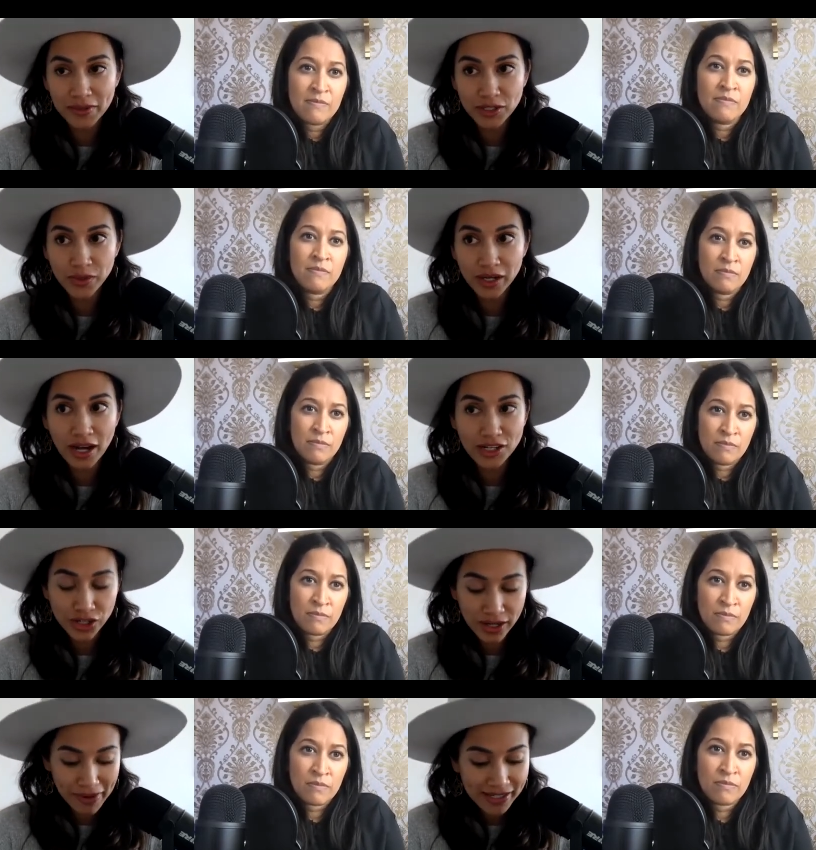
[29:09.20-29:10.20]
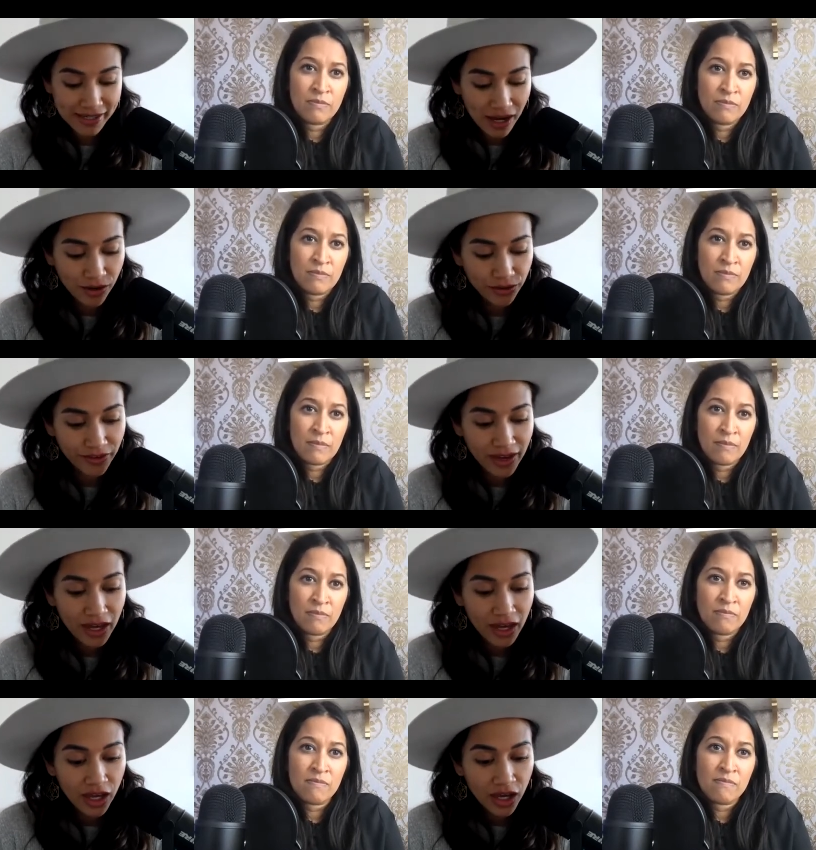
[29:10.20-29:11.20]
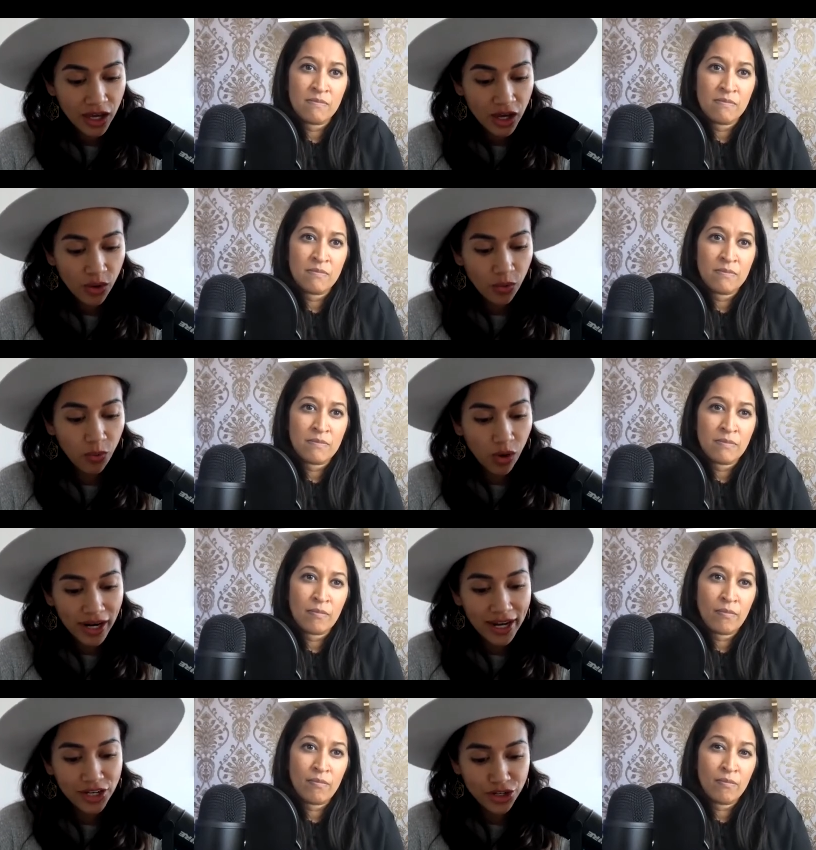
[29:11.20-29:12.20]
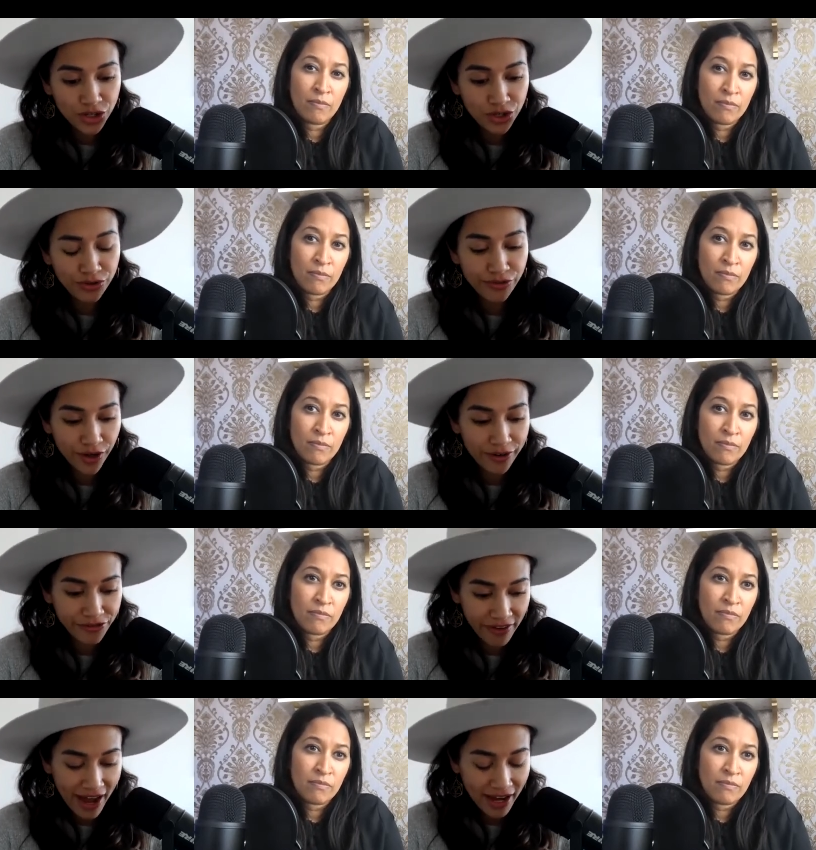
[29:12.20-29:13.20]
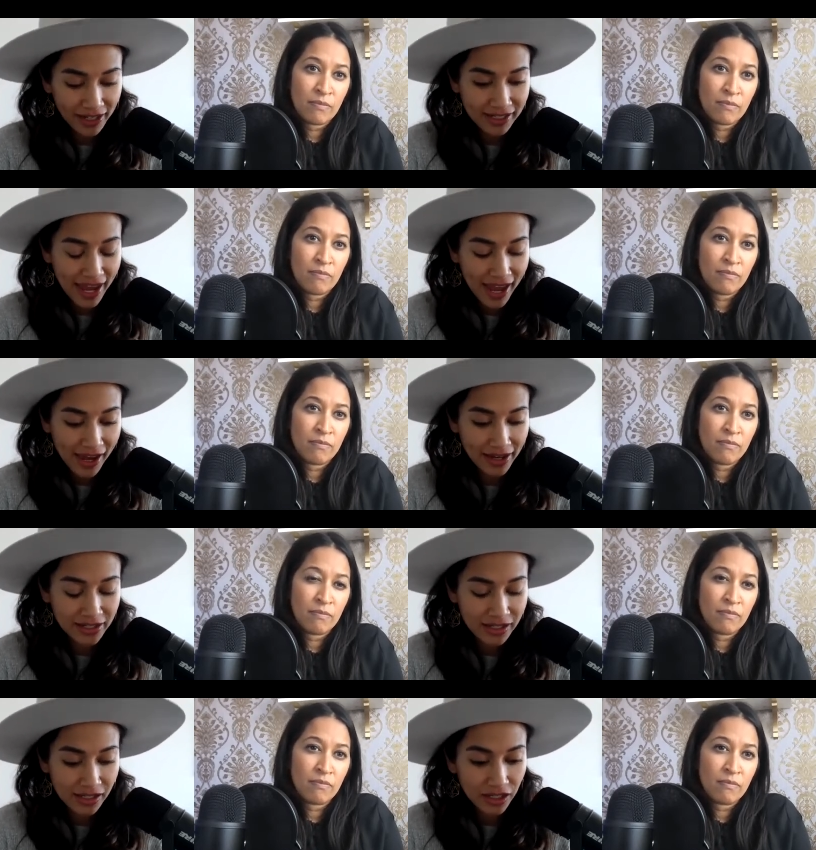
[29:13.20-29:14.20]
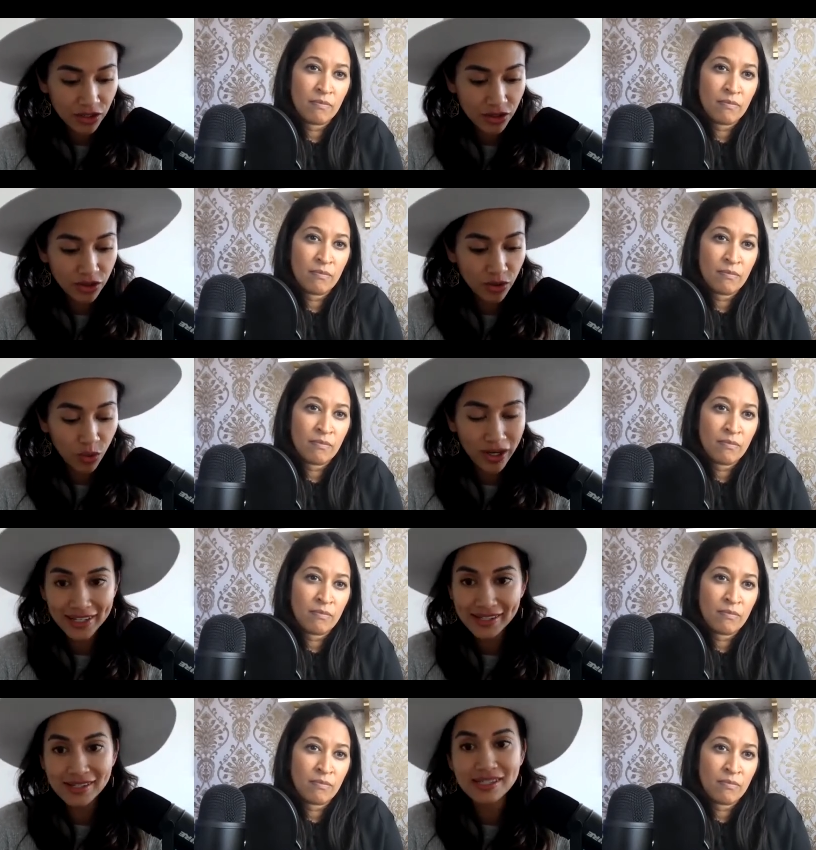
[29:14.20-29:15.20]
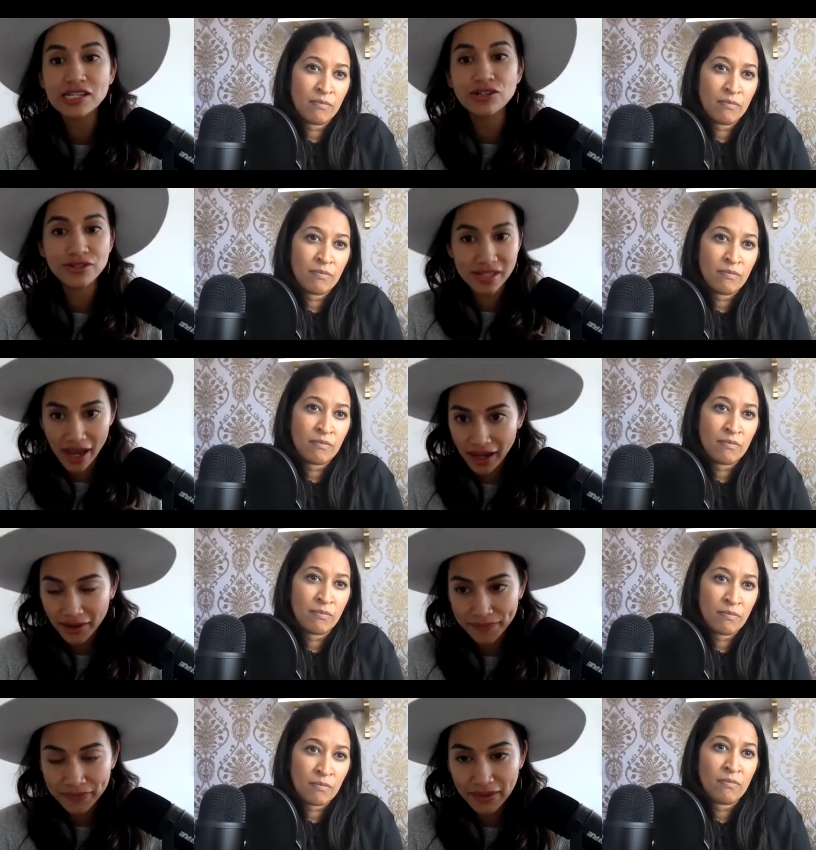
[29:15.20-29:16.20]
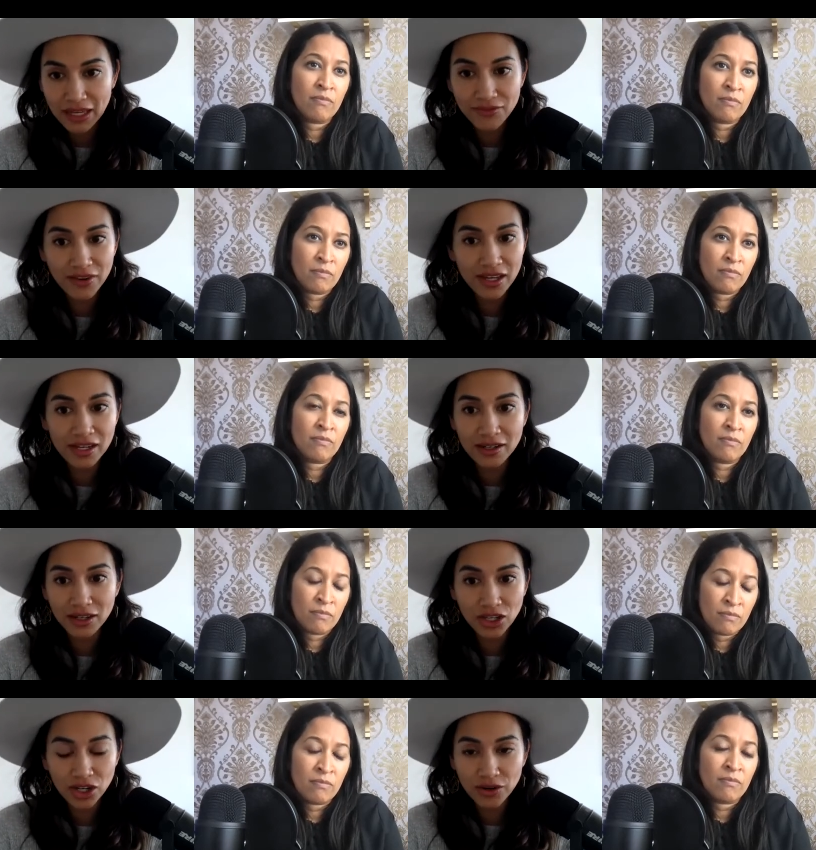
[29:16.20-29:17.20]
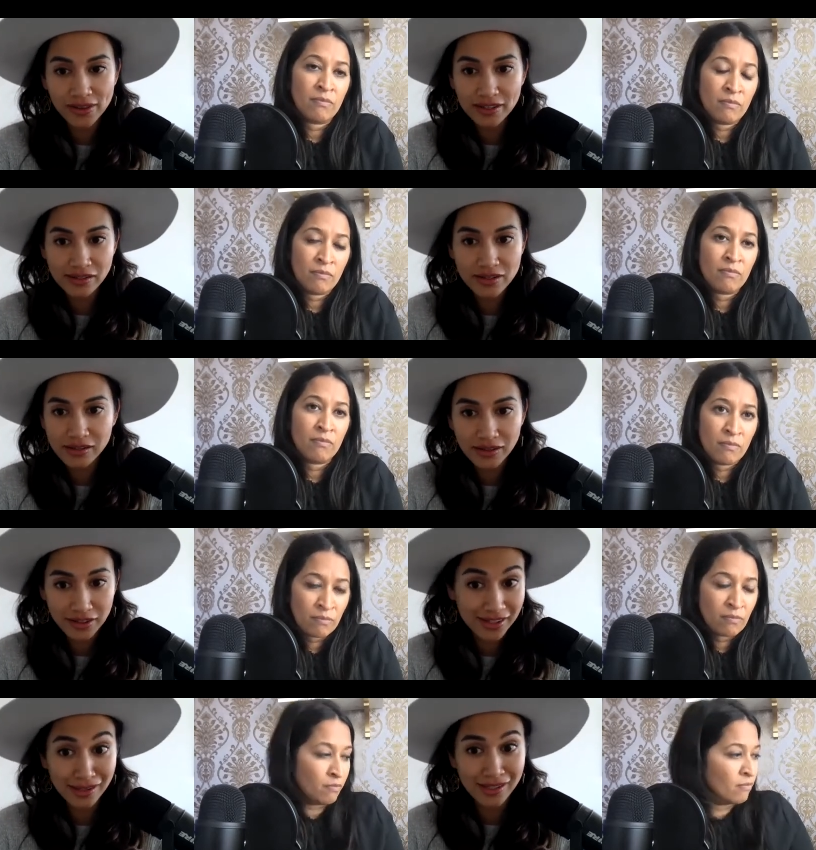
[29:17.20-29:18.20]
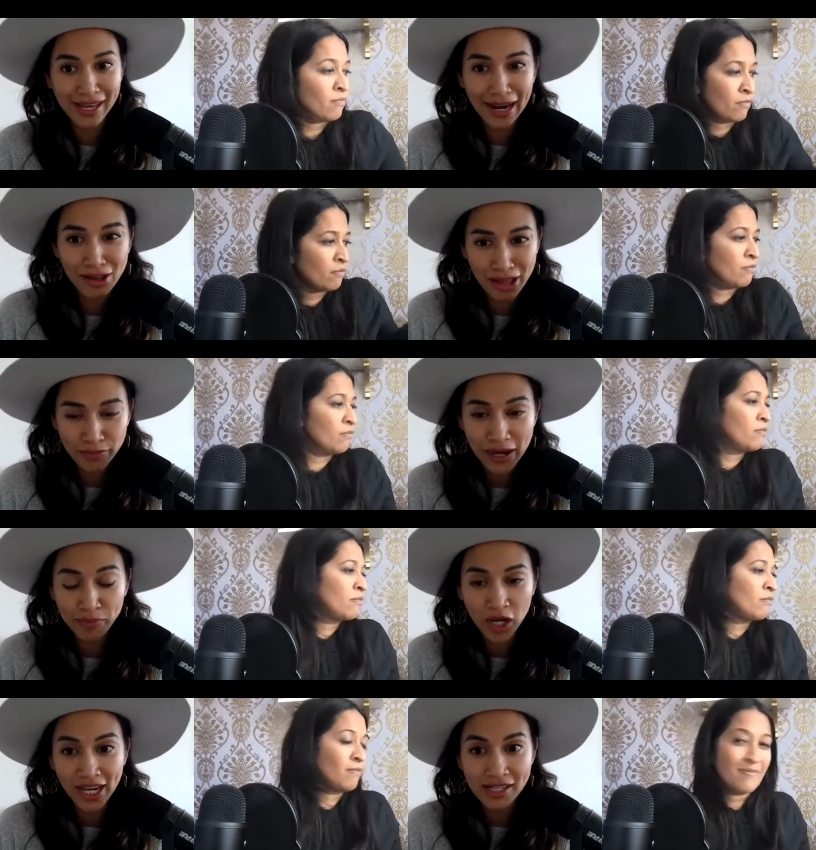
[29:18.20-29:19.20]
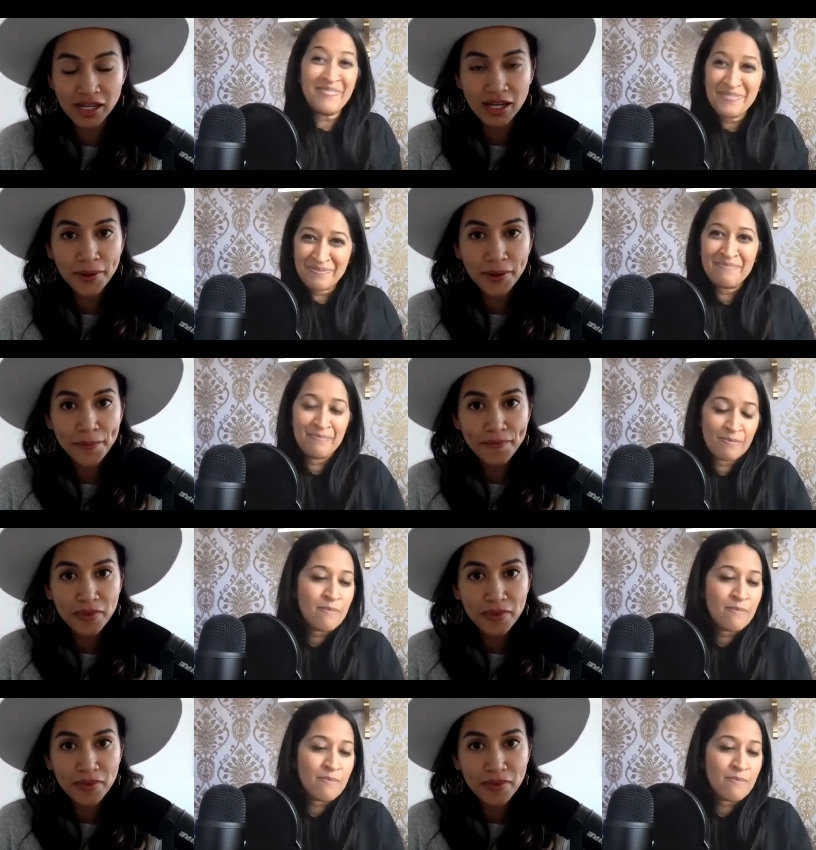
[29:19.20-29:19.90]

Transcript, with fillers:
Speaker 1: between Ajit and myself, what I knew for a fact, and what I still say, even, you know, and this is, this is the Say It Out Loud podcast, mm-hmm.